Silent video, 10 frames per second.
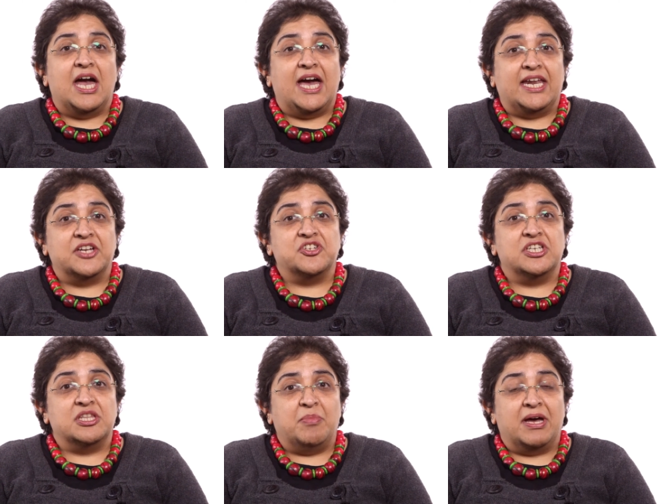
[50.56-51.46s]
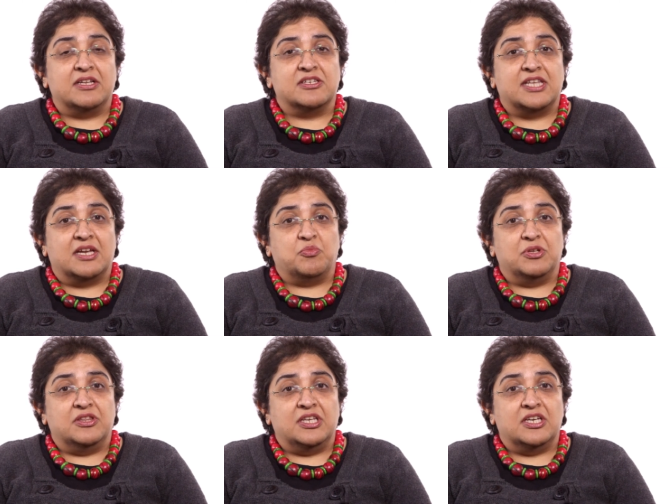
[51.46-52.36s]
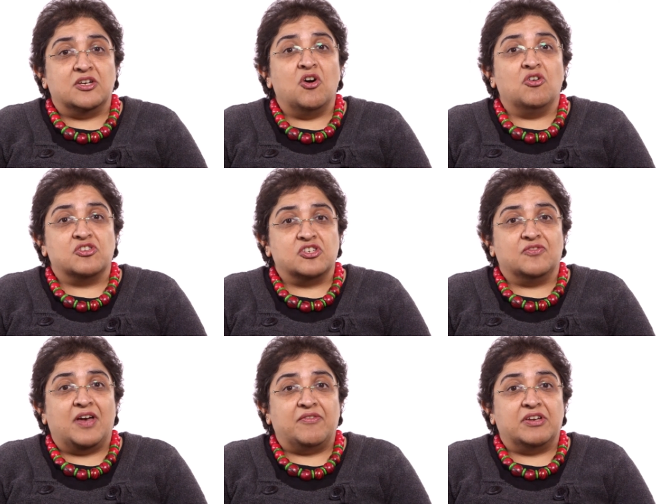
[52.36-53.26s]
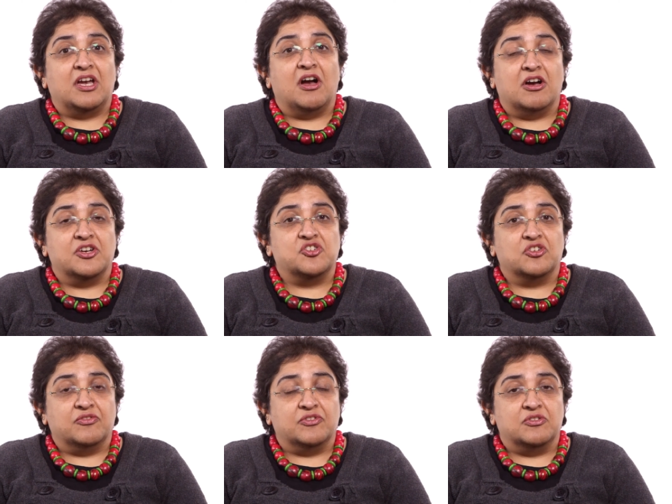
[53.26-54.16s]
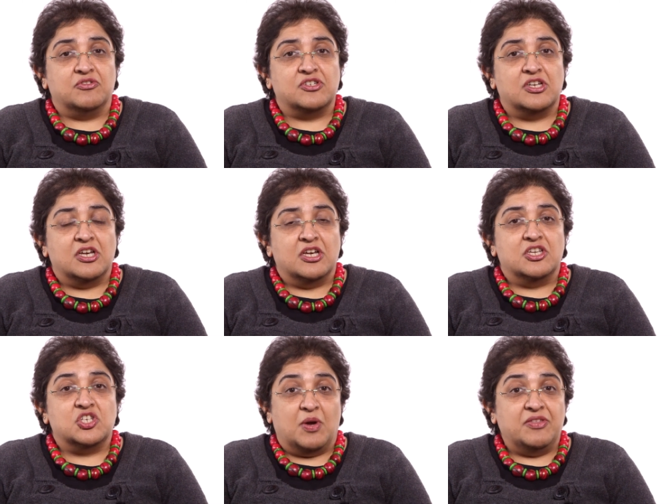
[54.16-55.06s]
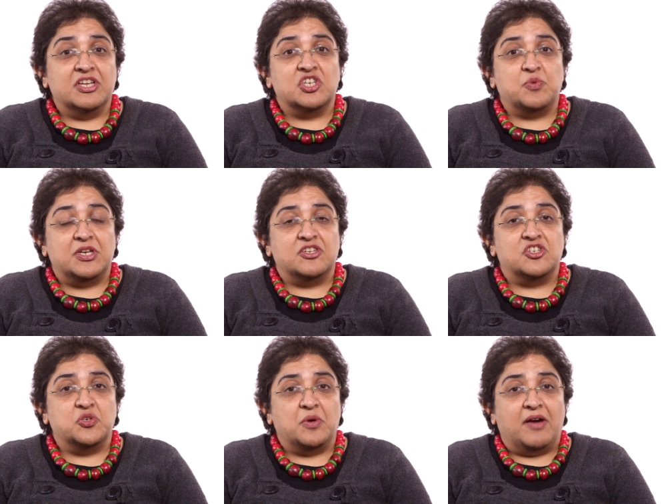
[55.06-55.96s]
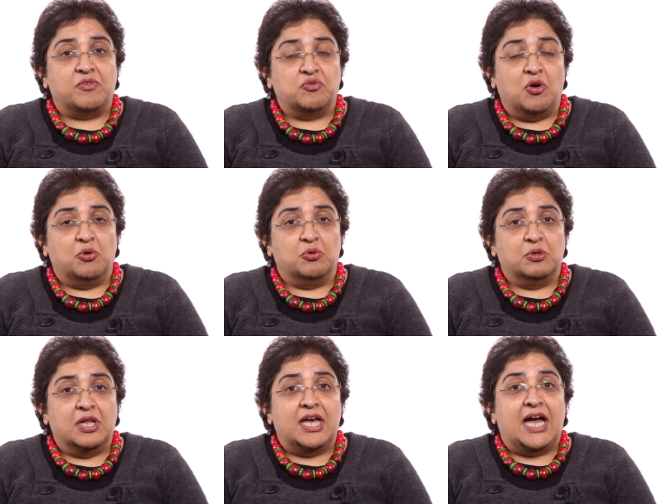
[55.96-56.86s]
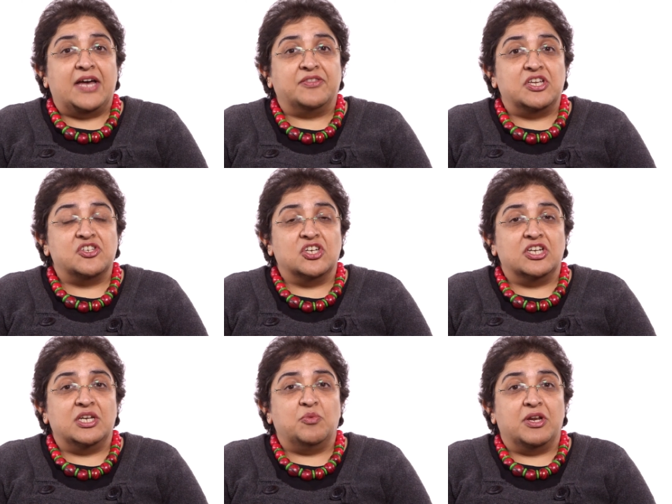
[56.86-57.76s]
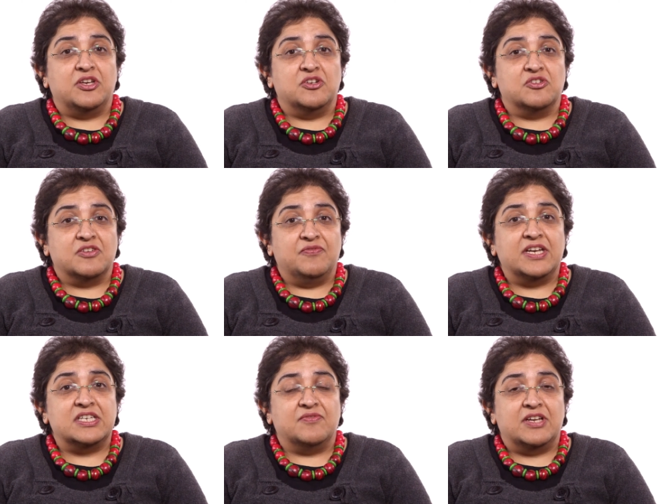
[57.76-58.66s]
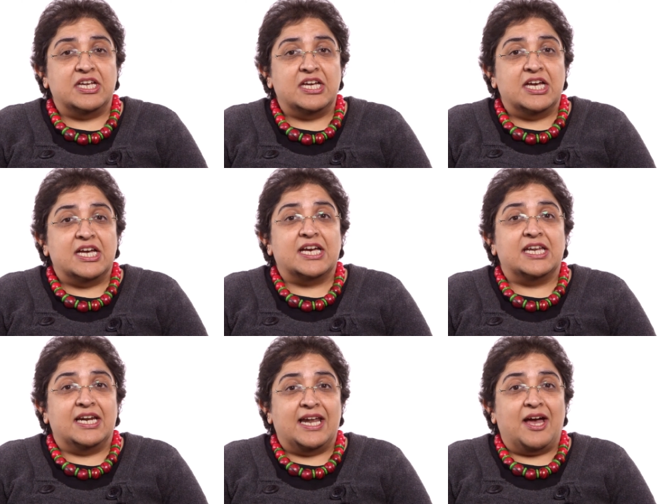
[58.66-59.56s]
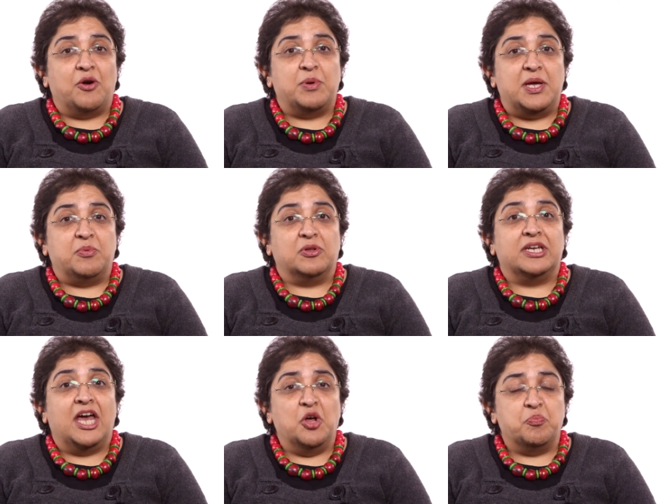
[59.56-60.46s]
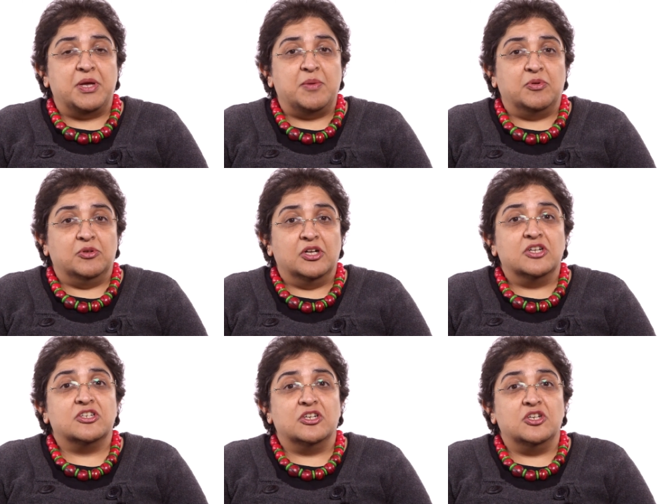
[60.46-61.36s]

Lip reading: and actually the balance that with the cost of having high sugar foods. So I think sweeteners do have a role, and they certainly, when used effectively, can allow people and help people to